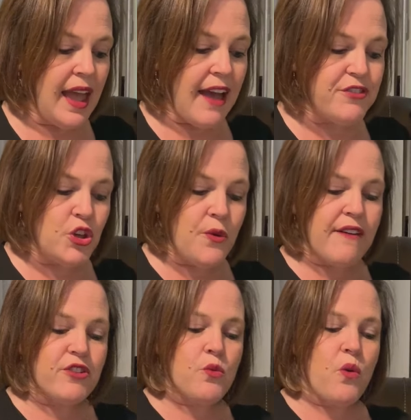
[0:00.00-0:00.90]
Have you
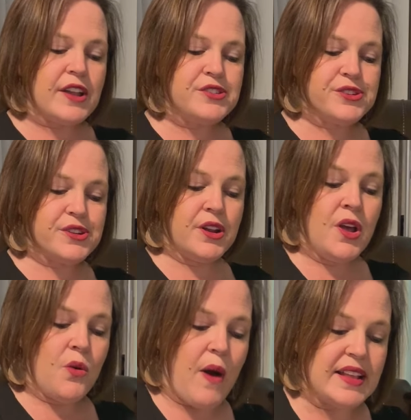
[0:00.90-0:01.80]
ever wondered
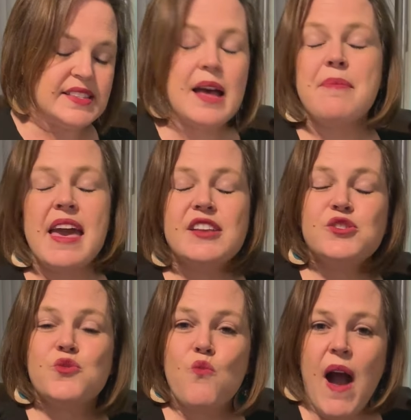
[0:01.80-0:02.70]
why some eggs
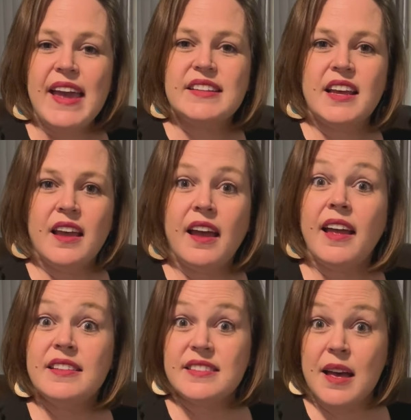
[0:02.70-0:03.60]
are white
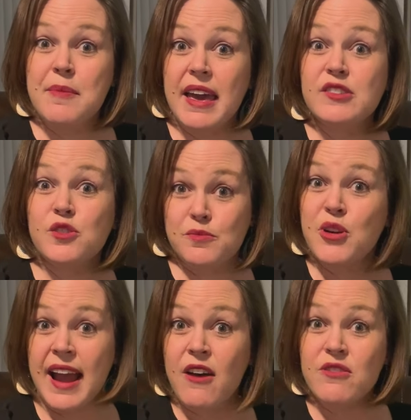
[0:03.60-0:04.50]
and some eggs are
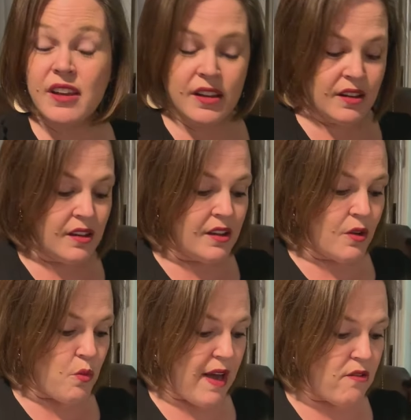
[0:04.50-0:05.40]
brown?
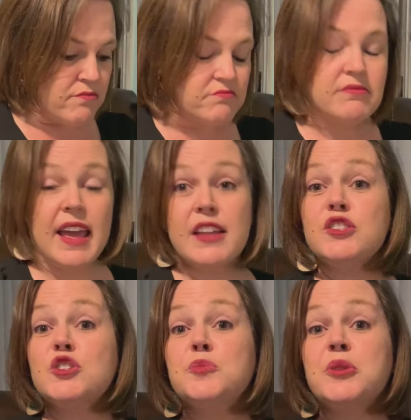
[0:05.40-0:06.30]
Well, the
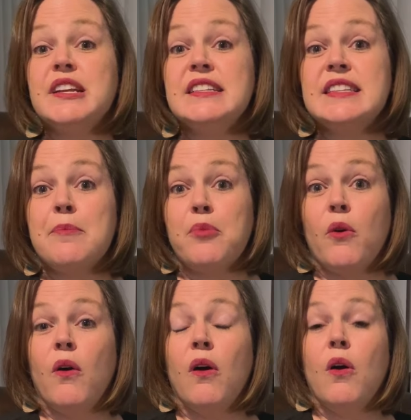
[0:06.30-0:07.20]
answer is pretty
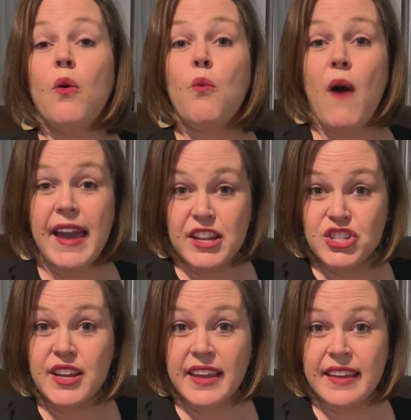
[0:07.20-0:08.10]
simple. White
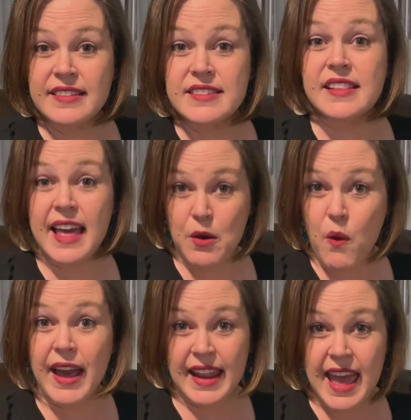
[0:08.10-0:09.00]
chickens lay
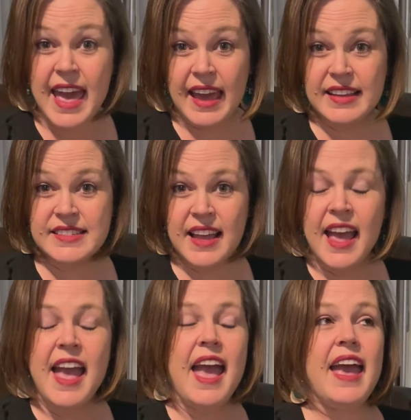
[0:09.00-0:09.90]
white eggs
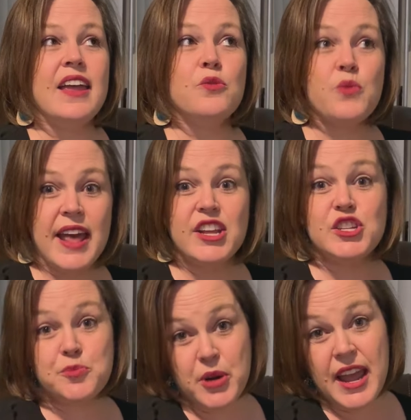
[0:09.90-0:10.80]
and
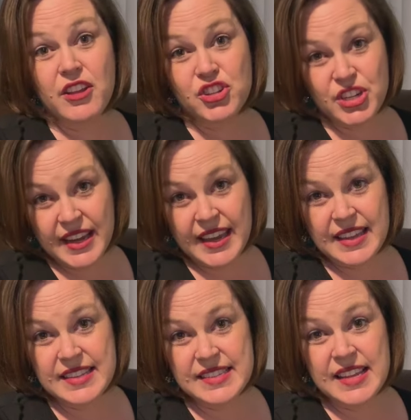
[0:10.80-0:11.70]
reddish brown
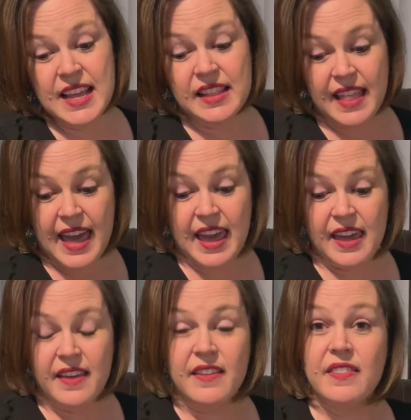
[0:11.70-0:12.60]
chickens
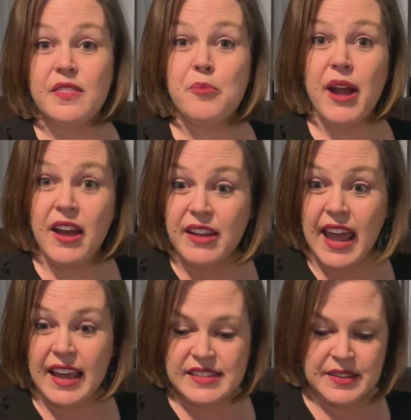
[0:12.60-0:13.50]
lay the brown
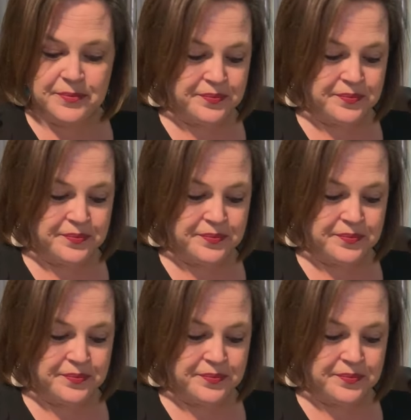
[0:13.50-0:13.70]
eggs.